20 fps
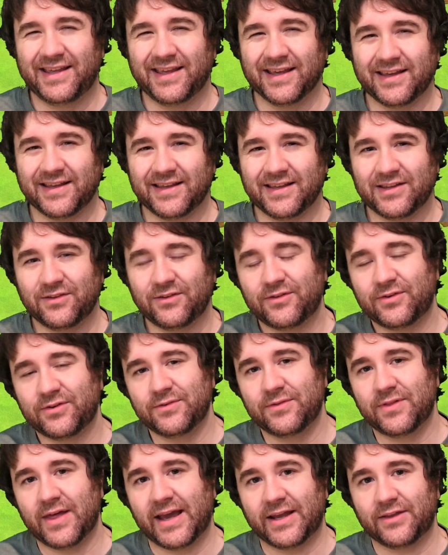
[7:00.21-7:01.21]
get
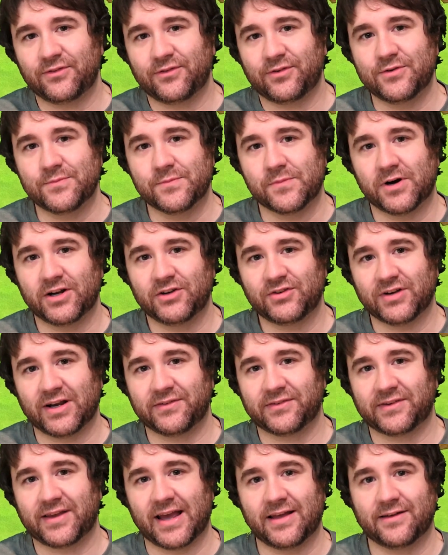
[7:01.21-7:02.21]
into that too much. I
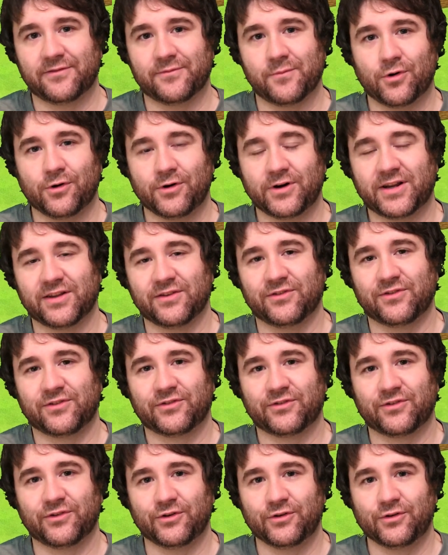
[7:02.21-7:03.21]
was kind of more
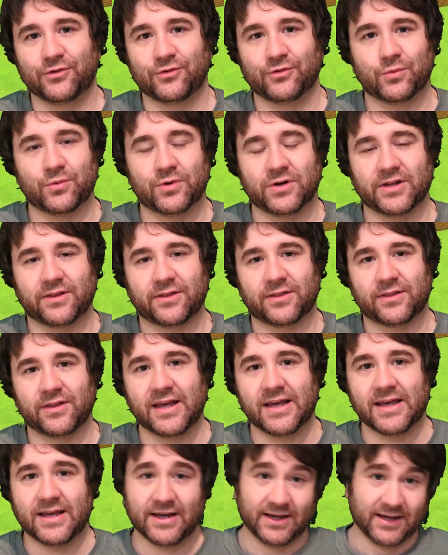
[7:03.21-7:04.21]
concerned with
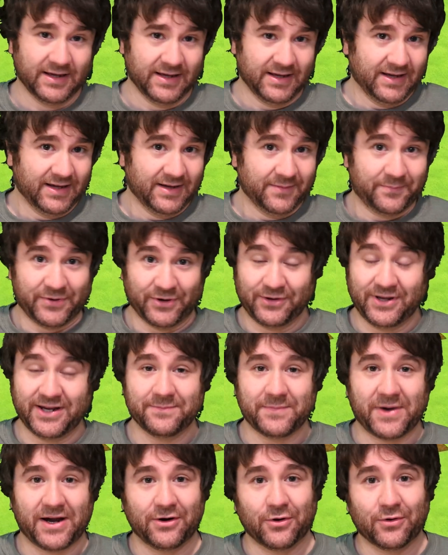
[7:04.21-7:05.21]

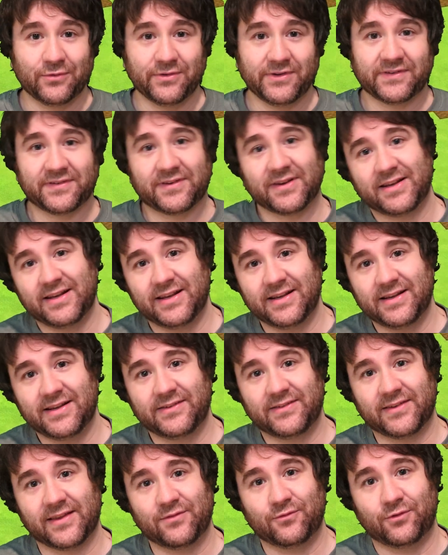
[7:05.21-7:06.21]
building my own
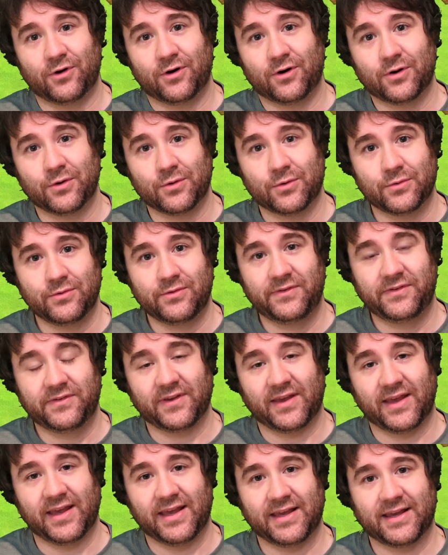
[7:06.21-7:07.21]
cities and roads,
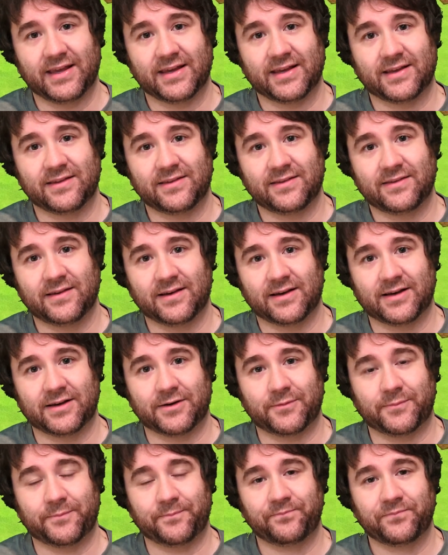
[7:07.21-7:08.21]
and
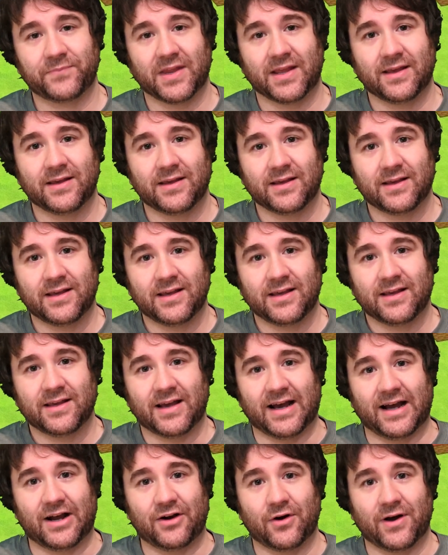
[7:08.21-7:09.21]

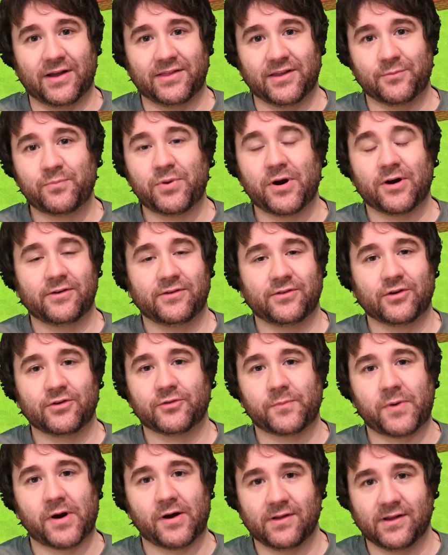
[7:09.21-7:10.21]
I don't know. There's
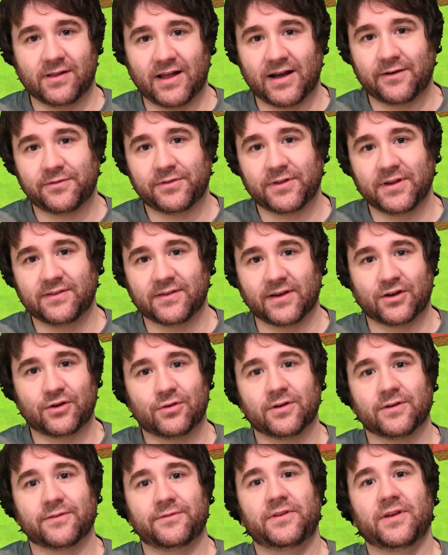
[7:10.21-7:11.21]
probably a lot of things I
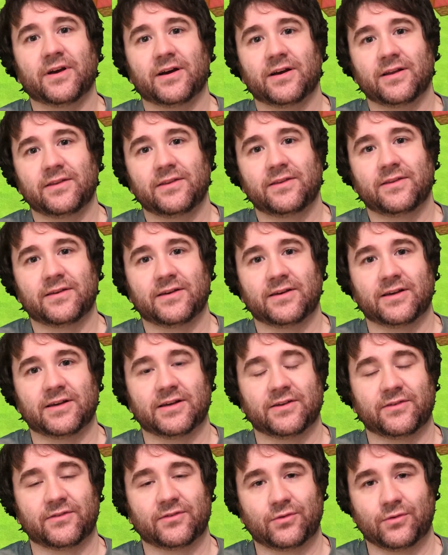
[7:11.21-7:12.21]
could have done
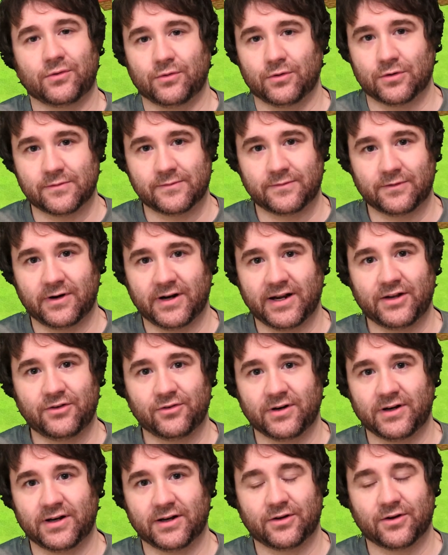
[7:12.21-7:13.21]
to screw over
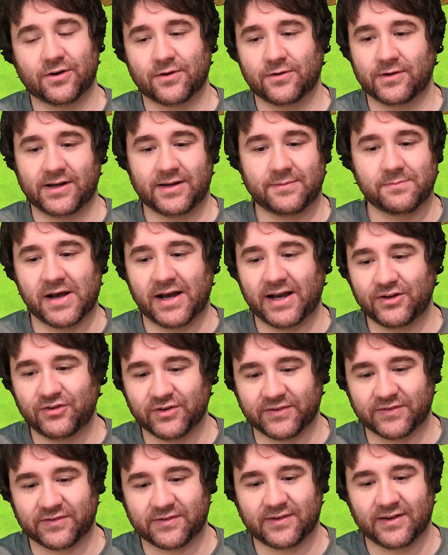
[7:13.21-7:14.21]
Adrian and Cody, but I
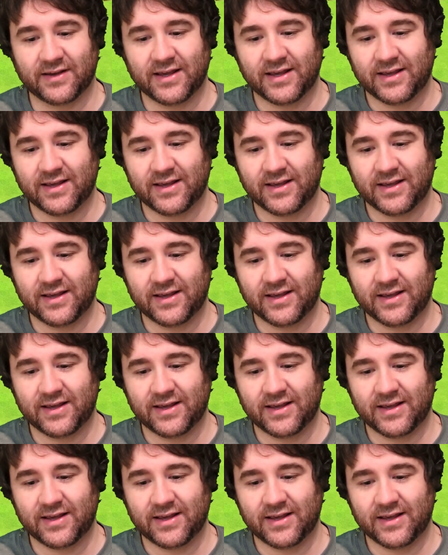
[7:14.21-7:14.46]
just